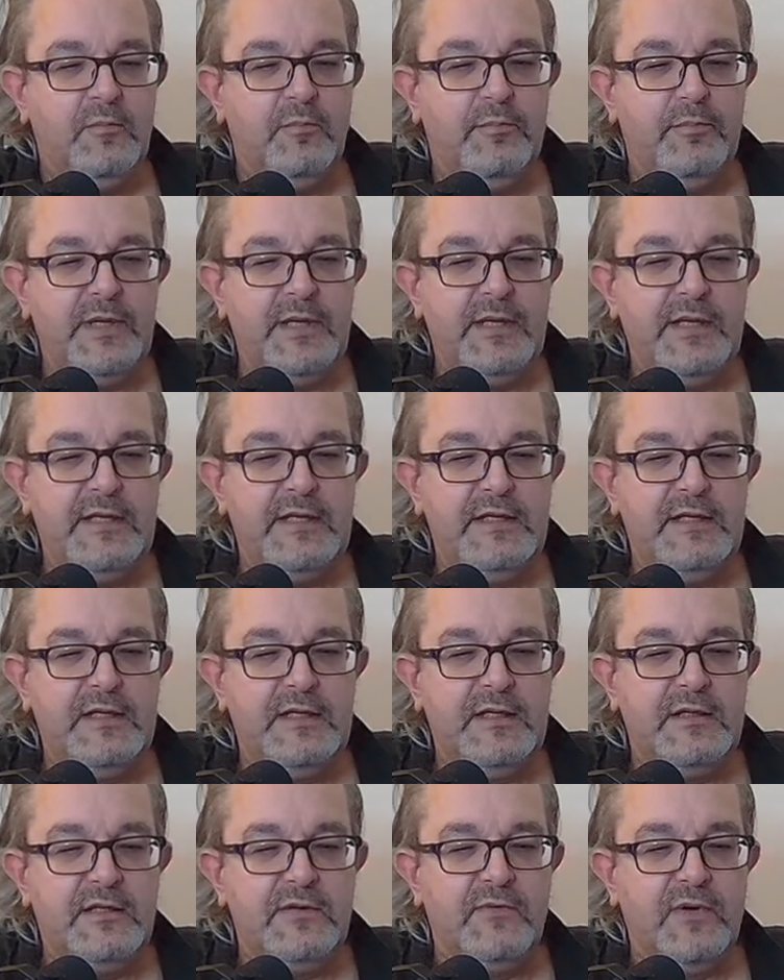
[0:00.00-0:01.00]
be
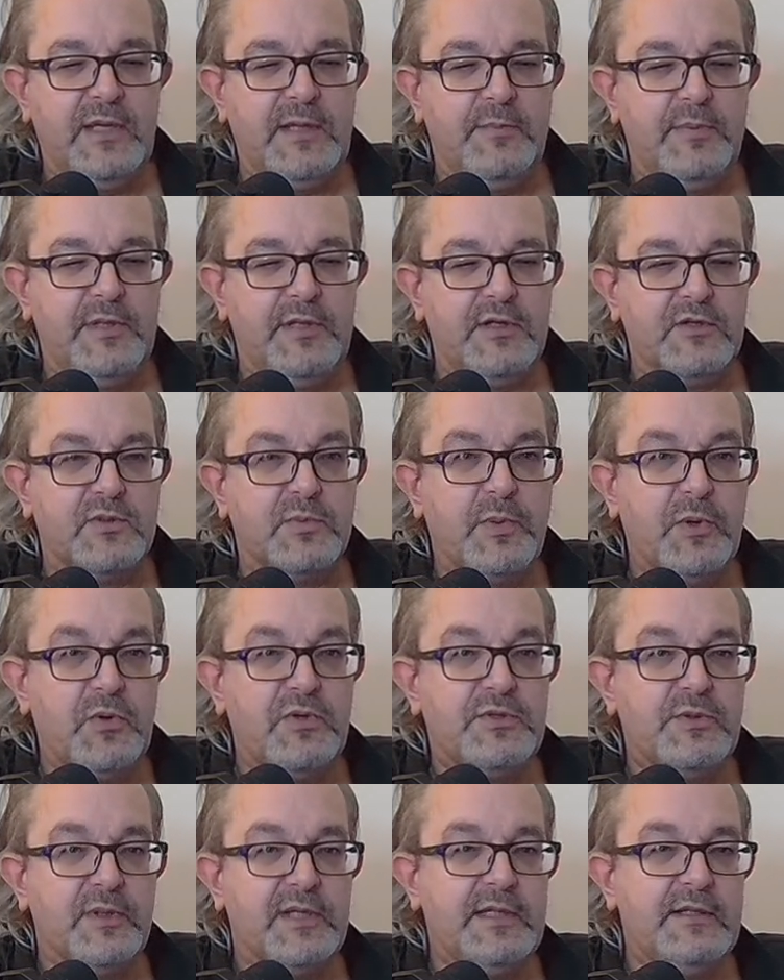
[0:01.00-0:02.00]
developing a
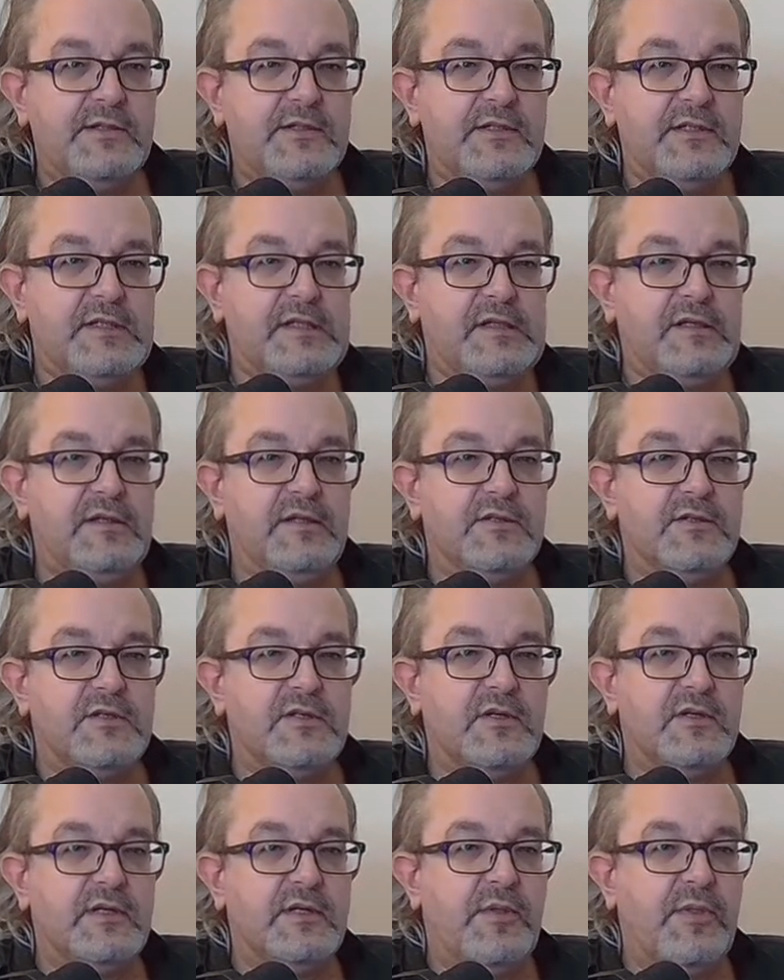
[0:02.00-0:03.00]
spirituality and
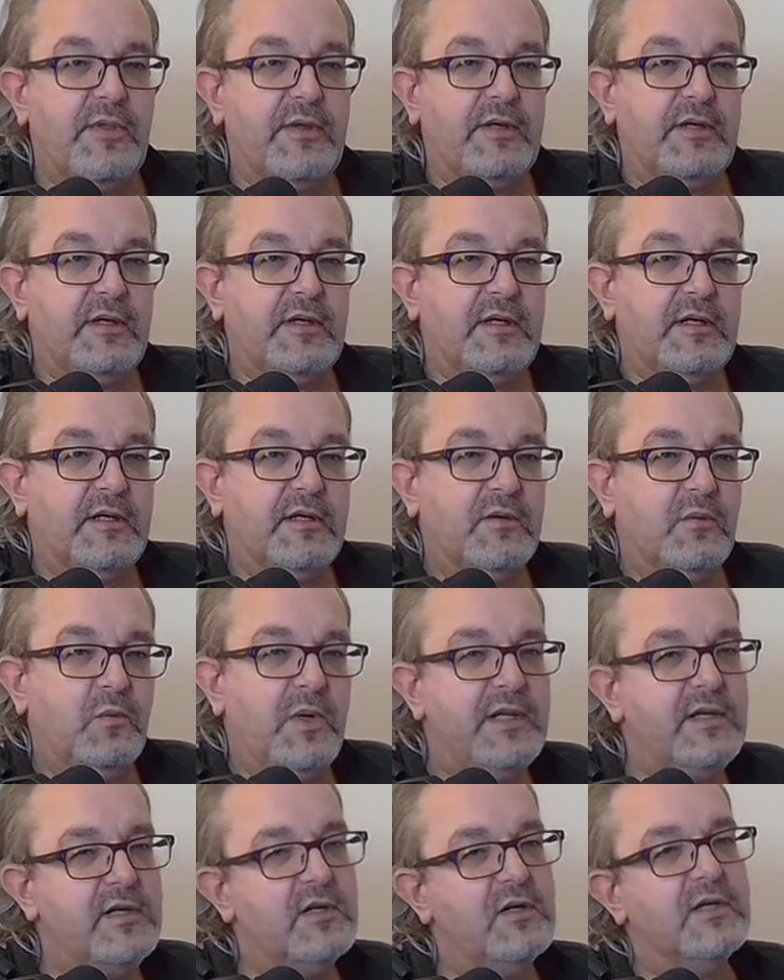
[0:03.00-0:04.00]
starting to think,
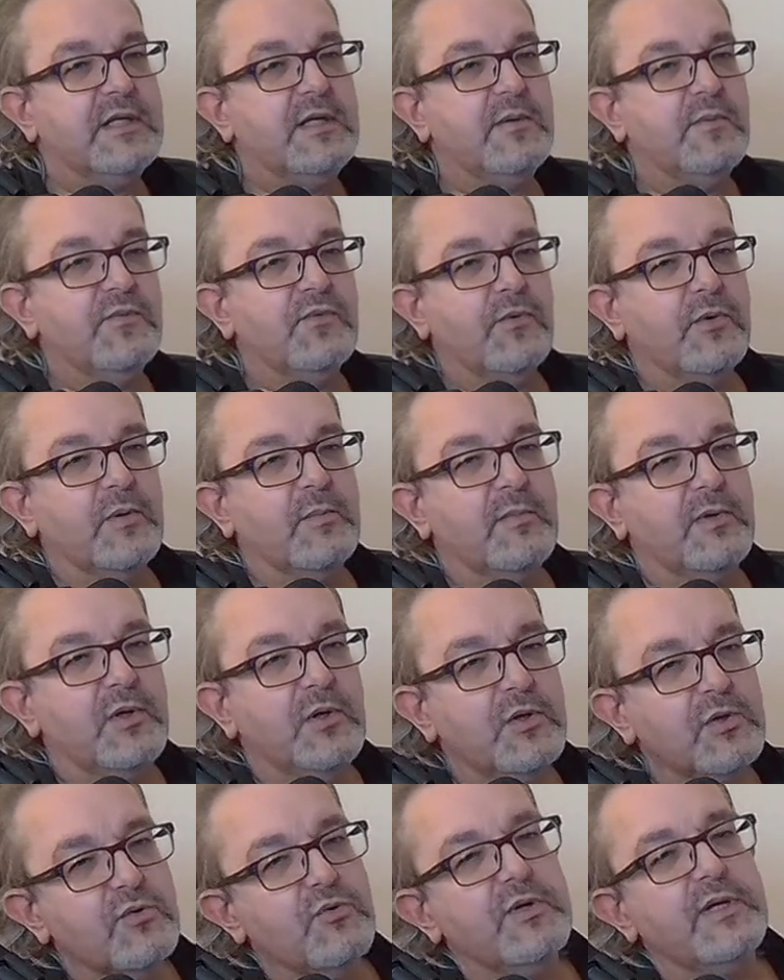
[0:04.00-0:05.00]
where did I come from?
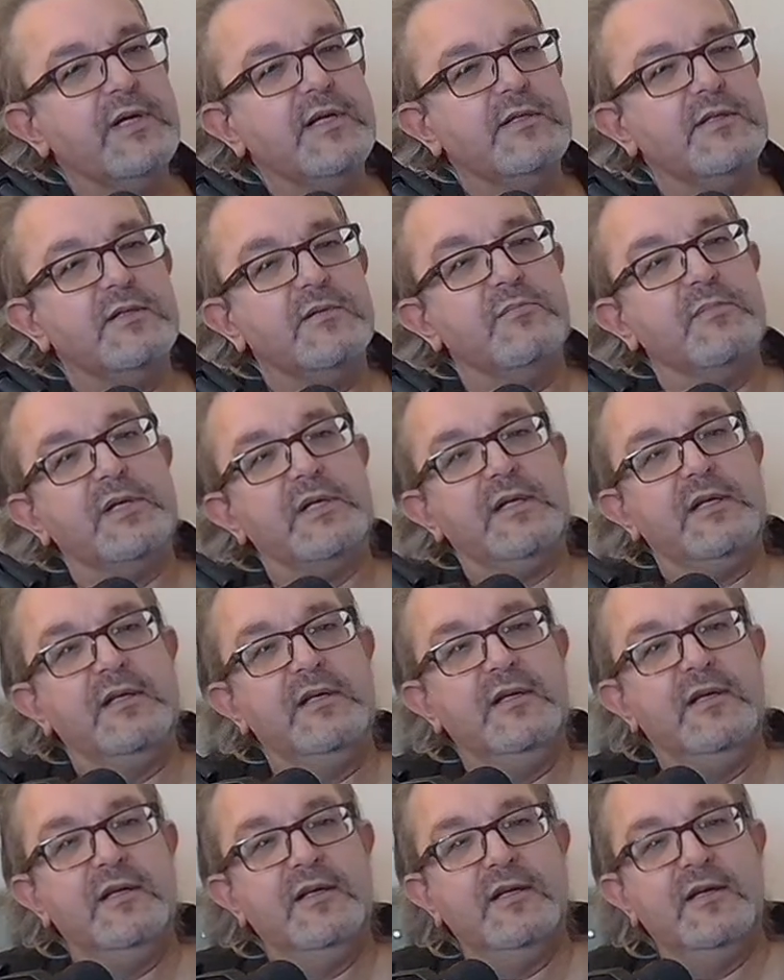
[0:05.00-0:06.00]
Who created me?
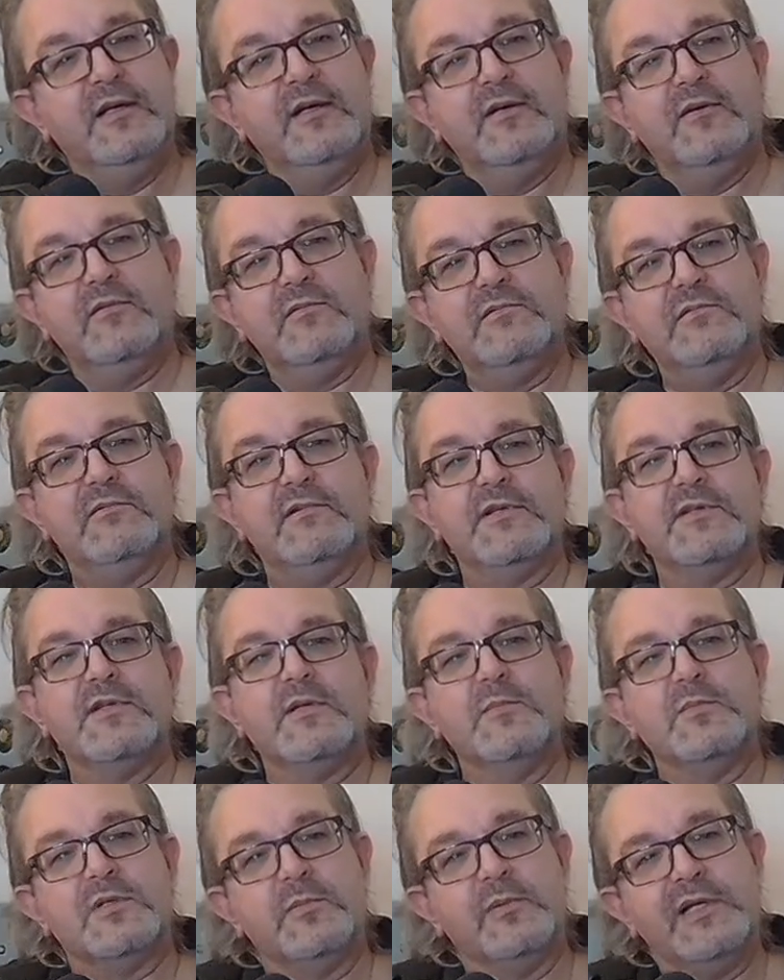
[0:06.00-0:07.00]
Oh, there
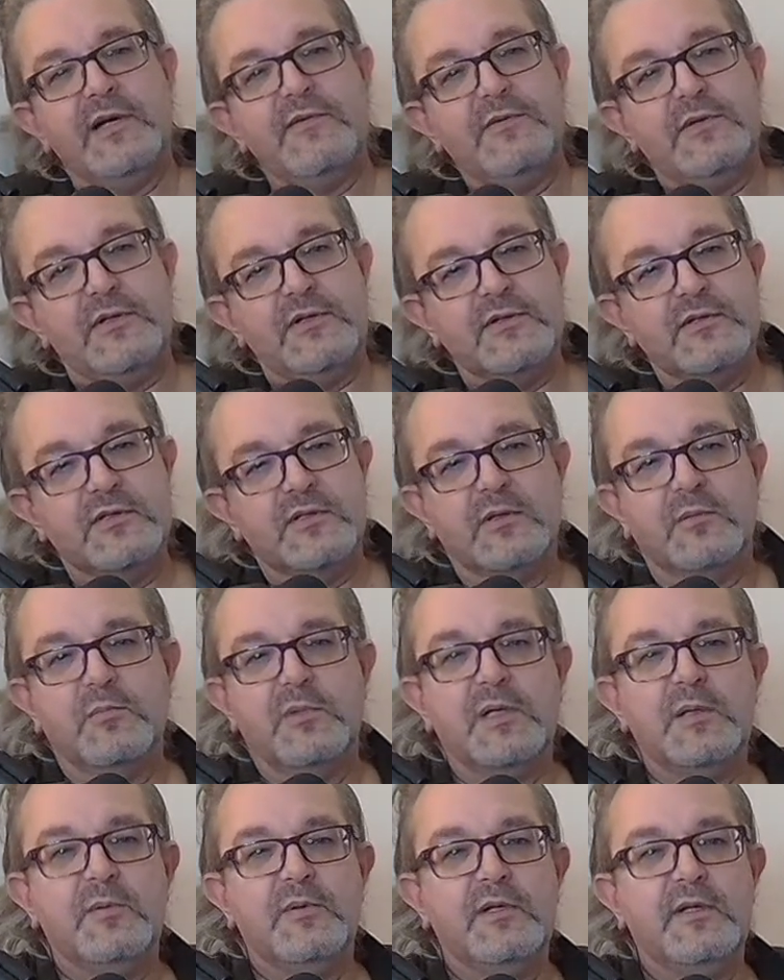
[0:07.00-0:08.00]
seems to be evidence that
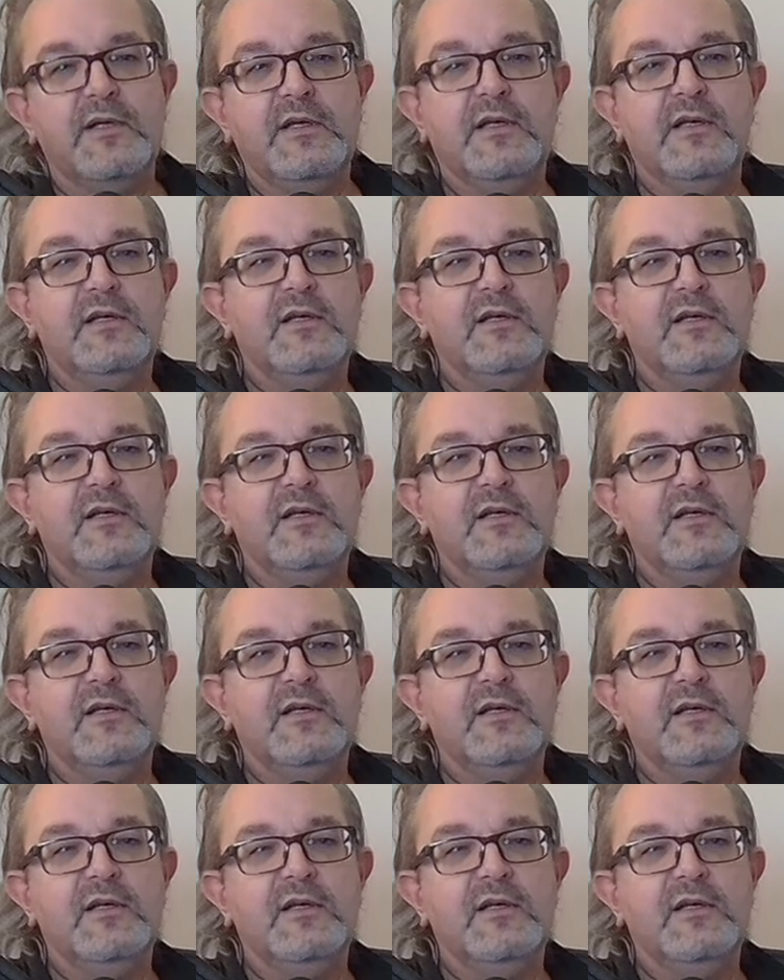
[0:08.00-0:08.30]
maybe,